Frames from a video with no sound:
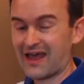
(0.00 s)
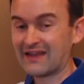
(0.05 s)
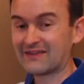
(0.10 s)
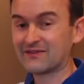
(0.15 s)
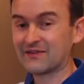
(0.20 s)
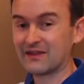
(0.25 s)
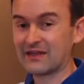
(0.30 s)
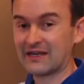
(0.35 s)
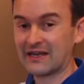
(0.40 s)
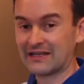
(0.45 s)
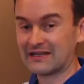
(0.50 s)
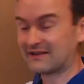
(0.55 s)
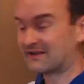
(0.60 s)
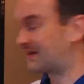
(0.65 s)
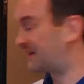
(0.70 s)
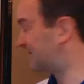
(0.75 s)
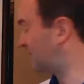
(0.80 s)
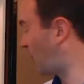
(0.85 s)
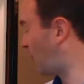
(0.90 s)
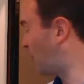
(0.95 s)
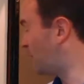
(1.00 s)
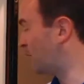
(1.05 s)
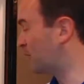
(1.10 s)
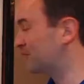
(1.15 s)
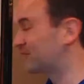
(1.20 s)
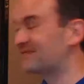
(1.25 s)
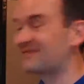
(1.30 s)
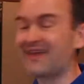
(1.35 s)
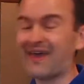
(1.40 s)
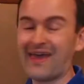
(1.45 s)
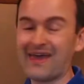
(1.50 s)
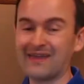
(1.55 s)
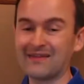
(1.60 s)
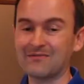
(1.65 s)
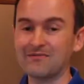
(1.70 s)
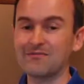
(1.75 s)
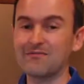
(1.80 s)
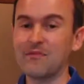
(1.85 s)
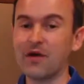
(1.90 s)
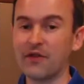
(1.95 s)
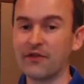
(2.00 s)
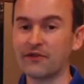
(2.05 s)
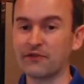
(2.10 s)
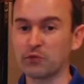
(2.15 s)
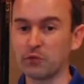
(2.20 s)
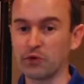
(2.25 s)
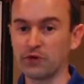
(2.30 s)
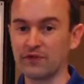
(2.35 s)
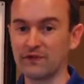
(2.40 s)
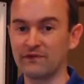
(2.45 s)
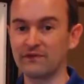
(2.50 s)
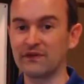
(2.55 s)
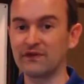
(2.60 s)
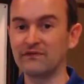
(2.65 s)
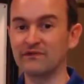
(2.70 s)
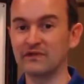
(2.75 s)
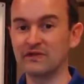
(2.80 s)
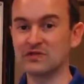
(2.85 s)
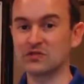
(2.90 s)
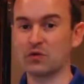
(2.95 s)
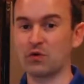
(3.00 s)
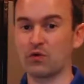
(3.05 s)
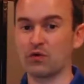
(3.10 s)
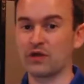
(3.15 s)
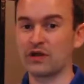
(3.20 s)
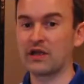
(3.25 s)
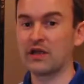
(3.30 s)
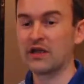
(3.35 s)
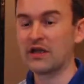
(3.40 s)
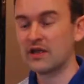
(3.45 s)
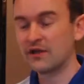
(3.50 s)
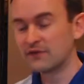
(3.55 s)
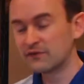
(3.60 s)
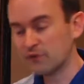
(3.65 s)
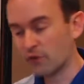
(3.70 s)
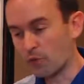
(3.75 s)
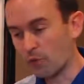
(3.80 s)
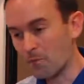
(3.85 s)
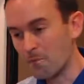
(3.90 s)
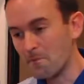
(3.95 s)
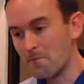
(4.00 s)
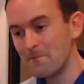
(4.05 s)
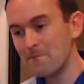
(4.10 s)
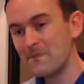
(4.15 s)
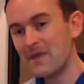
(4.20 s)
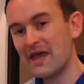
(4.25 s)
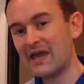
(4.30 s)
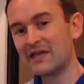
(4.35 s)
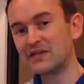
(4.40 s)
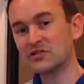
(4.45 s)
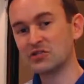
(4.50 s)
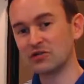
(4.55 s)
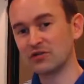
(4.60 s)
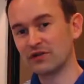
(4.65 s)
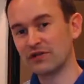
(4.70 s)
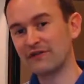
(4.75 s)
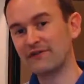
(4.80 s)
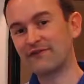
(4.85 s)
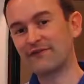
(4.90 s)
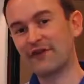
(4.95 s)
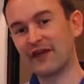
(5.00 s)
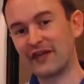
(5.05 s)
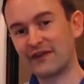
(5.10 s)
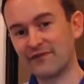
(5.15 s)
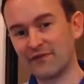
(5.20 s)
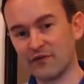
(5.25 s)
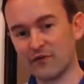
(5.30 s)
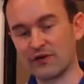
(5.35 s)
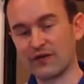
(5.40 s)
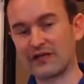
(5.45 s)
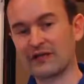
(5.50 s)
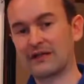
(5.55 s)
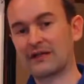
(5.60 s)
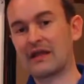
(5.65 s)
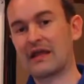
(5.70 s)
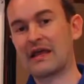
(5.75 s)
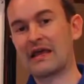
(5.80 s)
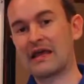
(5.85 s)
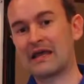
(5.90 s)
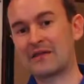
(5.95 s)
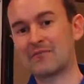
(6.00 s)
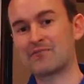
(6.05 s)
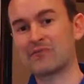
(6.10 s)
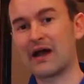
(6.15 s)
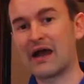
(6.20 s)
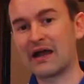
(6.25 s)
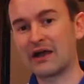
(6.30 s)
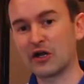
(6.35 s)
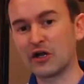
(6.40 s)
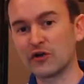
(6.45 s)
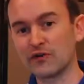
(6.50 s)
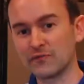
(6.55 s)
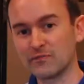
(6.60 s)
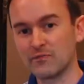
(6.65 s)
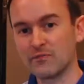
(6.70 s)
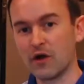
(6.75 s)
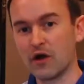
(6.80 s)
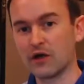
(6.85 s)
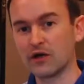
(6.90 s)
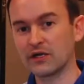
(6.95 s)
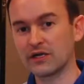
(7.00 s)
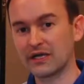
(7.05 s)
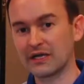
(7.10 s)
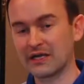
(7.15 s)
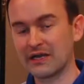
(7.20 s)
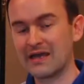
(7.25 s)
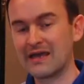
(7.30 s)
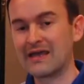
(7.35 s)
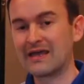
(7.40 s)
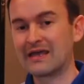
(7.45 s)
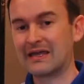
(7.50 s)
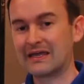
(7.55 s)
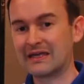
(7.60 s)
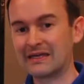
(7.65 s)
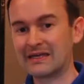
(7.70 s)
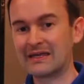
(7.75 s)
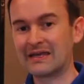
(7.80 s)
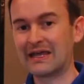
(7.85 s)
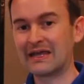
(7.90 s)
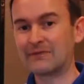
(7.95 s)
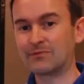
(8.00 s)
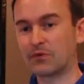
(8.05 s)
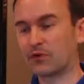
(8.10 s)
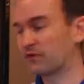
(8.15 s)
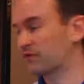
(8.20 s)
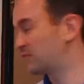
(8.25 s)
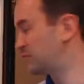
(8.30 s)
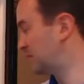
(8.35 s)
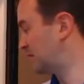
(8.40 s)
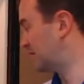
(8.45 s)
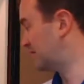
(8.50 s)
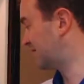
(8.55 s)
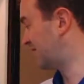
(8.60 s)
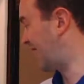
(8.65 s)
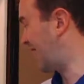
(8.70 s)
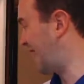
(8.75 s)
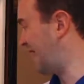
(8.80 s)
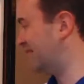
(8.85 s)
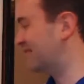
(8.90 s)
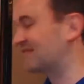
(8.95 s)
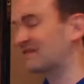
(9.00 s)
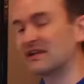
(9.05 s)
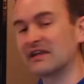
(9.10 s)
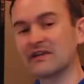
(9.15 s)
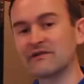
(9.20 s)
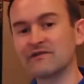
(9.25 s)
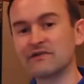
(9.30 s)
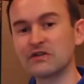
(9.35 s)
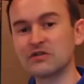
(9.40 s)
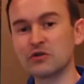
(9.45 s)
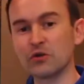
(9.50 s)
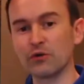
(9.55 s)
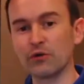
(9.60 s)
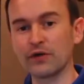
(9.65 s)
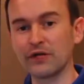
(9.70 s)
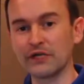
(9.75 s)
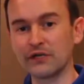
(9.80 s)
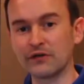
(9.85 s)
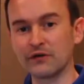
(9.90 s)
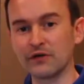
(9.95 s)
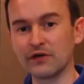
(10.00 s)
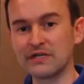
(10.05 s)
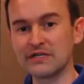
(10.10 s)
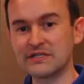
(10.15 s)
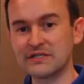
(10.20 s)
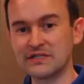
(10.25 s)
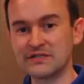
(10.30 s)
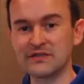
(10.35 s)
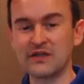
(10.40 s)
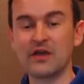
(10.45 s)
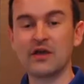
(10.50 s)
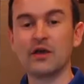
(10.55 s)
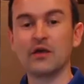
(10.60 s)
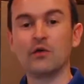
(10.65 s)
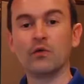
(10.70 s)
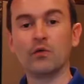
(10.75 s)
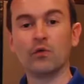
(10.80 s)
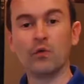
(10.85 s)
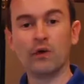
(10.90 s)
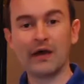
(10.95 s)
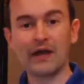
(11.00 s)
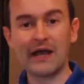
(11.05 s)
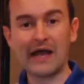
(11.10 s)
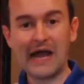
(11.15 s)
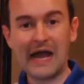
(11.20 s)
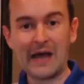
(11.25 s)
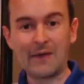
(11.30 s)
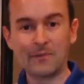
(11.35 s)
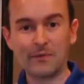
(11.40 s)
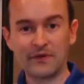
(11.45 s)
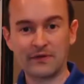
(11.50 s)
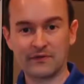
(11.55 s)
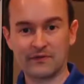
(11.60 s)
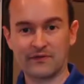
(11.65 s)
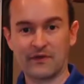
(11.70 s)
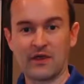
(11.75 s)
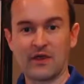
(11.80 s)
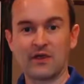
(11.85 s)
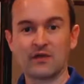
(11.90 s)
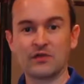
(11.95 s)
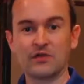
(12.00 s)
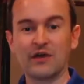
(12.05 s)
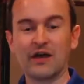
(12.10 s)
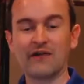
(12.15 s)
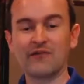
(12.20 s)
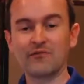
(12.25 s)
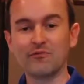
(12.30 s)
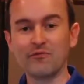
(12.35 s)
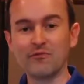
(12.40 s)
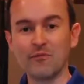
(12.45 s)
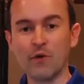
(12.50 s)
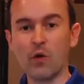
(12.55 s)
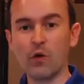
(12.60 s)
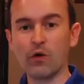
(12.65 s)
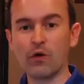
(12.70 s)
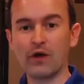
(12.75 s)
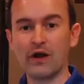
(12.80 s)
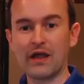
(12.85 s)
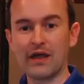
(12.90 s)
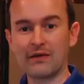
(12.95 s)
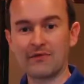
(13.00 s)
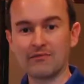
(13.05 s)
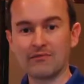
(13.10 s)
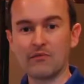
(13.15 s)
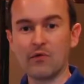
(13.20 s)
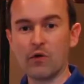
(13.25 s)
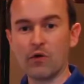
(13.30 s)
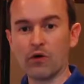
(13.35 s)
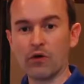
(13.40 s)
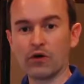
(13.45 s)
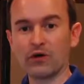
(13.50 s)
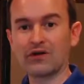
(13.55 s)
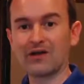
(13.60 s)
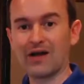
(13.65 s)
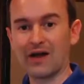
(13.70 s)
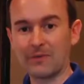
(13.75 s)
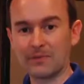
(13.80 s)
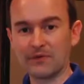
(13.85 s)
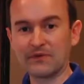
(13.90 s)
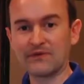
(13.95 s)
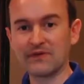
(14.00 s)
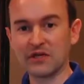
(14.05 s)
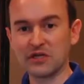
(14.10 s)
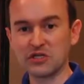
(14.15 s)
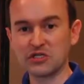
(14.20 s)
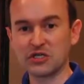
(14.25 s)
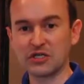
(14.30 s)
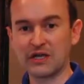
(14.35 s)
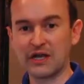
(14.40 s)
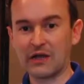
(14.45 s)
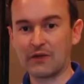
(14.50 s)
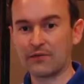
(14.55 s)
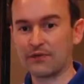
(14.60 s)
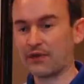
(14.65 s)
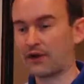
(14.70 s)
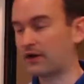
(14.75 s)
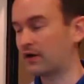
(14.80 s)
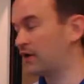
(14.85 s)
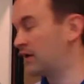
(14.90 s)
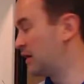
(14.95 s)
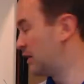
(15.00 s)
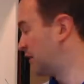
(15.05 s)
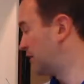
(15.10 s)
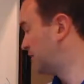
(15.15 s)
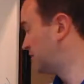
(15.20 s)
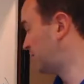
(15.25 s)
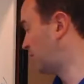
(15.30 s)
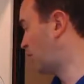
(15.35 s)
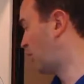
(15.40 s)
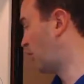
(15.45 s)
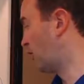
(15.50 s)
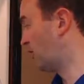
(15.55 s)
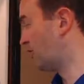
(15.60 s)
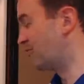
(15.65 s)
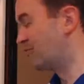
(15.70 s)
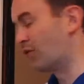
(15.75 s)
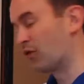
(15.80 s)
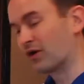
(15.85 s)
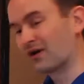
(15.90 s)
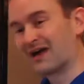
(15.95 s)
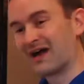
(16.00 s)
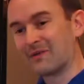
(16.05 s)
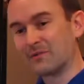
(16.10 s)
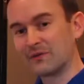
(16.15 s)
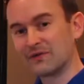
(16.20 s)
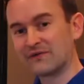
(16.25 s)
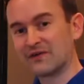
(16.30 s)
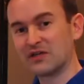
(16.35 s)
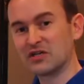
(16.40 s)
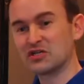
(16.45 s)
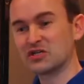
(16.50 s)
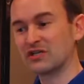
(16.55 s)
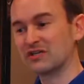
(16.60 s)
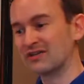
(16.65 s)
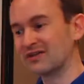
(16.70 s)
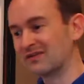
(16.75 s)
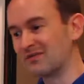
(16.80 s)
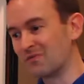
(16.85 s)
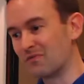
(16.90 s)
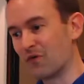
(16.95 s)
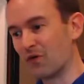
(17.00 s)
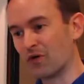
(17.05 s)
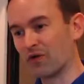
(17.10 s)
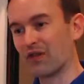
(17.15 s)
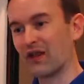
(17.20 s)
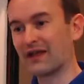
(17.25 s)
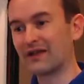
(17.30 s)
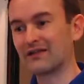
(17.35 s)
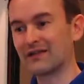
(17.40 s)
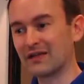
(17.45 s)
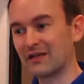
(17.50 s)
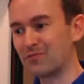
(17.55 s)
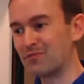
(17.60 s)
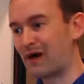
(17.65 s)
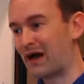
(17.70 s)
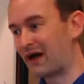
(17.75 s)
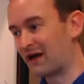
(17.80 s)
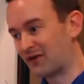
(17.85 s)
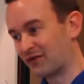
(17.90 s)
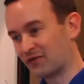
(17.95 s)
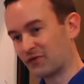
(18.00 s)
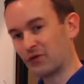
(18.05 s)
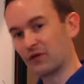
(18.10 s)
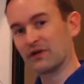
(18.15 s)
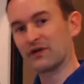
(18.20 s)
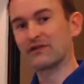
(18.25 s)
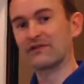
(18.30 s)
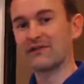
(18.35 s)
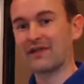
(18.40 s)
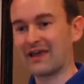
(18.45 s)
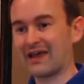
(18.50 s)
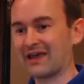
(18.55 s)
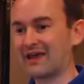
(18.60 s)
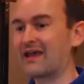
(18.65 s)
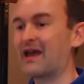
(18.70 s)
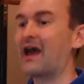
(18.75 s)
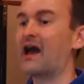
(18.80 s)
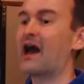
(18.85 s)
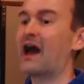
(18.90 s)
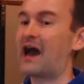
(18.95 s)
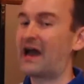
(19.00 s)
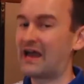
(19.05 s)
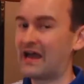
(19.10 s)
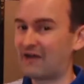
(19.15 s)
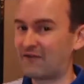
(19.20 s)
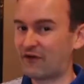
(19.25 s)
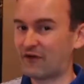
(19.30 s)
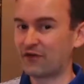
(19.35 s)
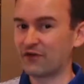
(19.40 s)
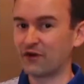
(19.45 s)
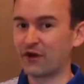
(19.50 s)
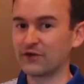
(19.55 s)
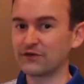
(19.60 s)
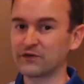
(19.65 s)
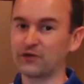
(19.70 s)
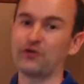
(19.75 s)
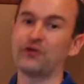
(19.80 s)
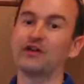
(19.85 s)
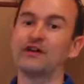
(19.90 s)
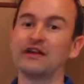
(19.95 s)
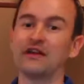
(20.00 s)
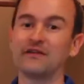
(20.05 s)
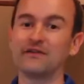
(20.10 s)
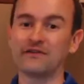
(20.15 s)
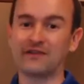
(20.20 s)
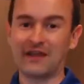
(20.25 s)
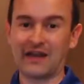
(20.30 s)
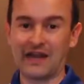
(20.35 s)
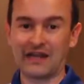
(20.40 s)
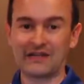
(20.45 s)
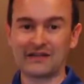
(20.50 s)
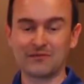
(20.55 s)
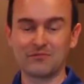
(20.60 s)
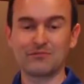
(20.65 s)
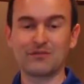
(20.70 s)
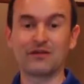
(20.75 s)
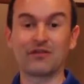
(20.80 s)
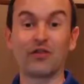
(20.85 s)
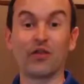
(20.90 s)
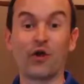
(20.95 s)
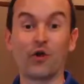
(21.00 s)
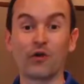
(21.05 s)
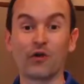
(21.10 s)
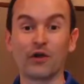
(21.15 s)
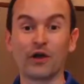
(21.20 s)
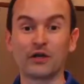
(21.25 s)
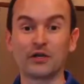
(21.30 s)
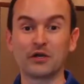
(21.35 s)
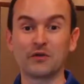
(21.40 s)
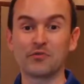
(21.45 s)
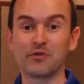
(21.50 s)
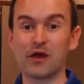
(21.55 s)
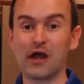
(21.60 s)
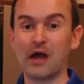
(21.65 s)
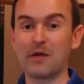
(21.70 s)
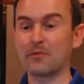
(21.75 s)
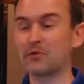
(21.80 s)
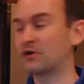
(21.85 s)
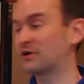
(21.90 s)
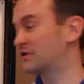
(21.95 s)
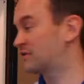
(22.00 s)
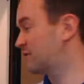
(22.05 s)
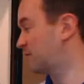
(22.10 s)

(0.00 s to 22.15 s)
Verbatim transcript: That's, and it, it's almost 10 months worth of inventory. So majorly favoring a buyer's market in Naples because as the inventory increases, what happens? you have more and more competition out there. So the more competition, the more likely a buyer is going to say, I have other alternatives and I can bid lower on your property.